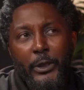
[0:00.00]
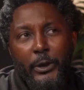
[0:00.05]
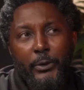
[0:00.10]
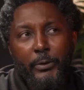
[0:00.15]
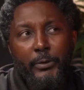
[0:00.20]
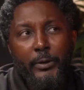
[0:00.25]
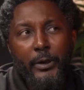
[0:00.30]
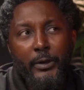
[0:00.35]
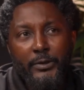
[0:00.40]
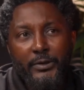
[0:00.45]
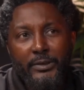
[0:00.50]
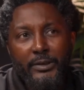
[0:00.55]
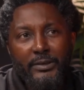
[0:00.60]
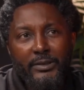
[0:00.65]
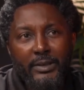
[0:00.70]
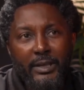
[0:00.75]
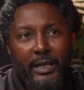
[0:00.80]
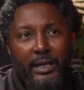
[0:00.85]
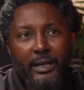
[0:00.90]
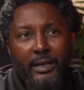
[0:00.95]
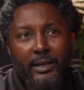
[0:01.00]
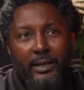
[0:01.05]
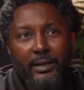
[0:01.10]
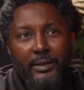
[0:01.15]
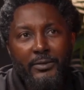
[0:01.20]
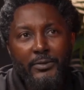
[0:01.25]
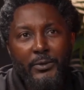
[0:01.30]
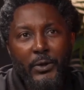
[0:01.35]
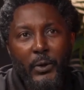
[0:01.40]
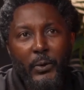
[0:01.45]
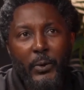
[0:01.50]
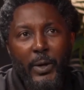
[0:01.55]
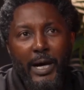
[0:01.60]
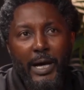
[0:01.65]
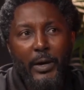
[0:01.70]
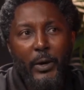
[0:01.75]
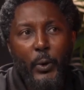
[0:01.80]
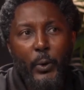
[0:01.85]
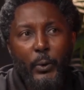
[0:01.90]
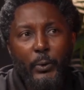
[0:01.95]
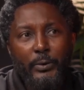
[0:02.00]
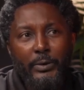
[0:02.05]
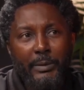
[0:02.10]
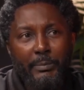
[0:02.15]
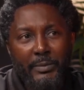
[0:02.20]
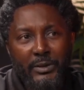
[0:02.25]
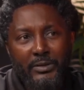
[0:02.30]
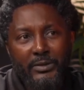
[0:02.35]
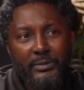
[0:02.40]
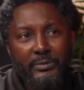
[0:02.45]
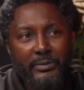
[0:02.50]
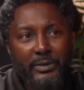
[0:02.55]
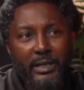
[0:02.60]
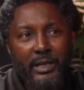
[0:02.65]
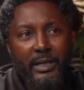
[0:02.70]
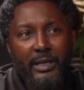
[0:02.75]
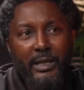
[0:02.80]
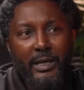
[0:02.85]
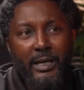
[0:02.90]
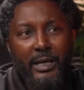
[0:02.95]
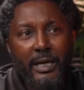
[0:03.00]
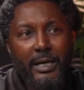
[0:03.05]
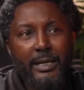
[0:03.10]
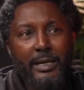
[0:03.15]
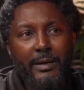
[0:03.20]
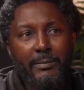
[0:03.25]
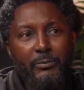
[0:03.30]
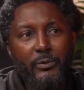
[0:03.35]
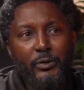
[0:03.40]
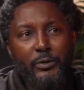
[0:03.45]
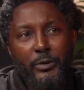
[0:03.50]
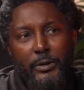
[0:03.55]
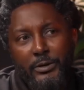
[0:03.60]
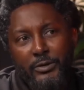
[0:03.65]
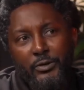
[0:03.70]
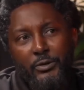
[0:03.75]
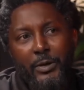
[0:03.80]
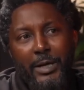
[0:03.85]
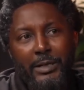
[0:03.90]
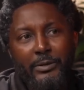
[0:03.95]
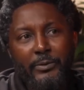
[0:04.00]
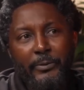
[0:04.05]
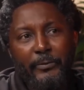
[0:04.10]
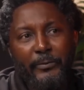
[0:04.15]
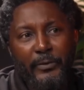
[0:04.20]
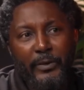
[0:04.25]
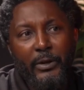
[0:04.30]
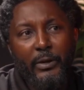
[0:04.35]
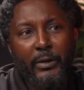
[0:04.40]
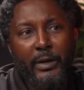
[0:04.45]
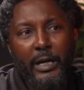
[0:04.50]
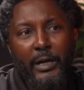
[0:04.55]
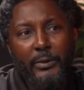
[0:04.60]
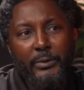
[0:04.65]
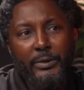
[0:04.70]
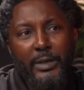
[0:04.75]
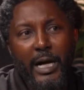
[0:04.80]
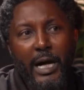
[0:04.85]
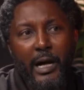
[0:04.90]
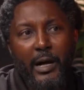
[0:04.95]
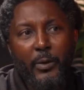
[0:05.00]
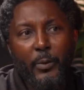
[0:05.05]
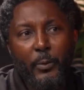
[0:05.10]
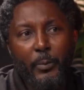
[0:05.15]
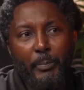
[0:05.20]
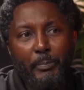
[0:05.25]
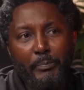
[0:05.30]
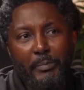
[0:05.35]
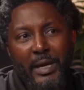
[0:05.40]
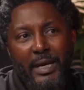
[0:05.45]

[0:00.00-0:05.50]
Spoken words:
of curiosity. So I hold a piece of tech and I'm just trying to figure out how